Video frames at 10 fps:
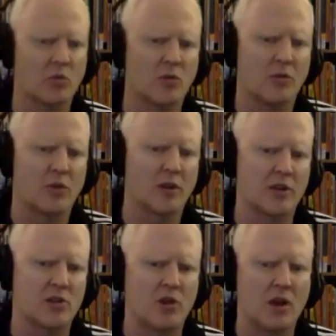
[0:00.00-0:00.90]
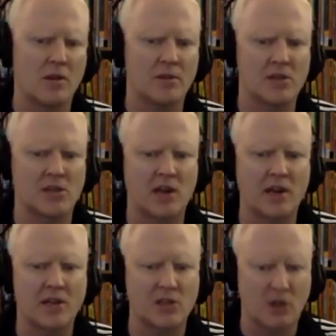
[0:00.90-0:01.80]
role of organized crime in
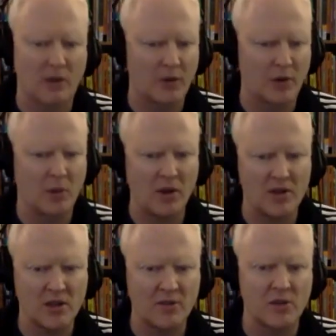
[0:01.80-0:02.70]
society is not very positive.